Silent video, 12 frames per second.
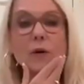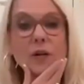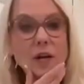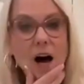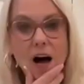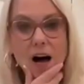on the
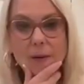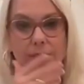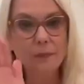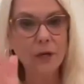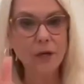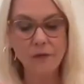cob.
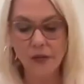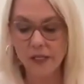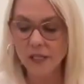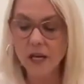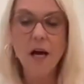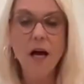Perfect.
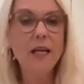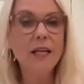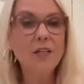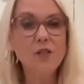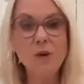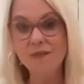
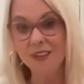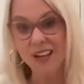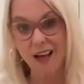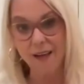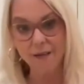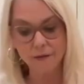Unless you have a
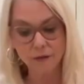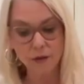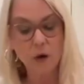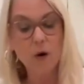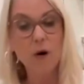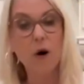lot
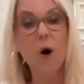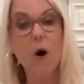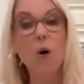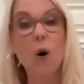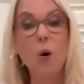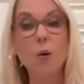or a whole,
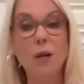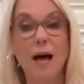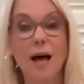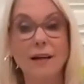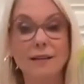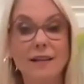whole lot.
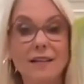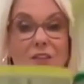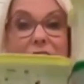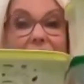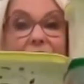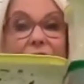And then you
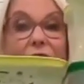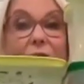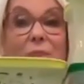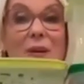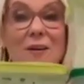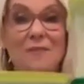get the great
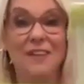big one,